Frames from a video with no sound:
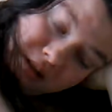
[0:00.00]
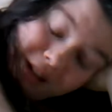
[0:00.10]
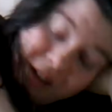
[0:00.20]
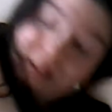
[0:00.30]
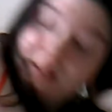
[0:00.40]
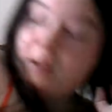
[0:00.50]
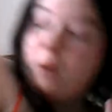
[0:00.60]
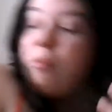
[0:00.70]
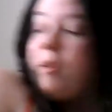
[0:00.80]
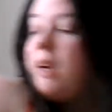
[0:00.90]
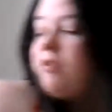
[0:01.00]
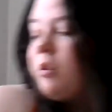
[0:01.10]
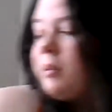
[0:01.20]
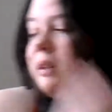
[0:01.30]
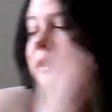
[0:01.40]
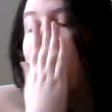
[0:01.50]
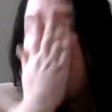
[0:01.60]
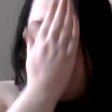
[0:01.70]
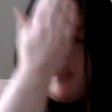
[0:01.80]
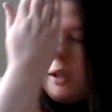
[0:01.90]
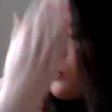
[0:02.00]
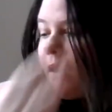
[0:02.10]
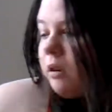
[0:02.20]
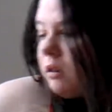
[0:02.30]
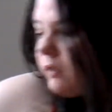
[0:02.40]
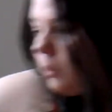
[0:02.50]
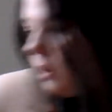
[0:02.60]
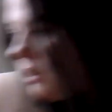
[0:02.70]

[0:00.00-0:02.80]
I could take a break from it. Do I have any water if I wanted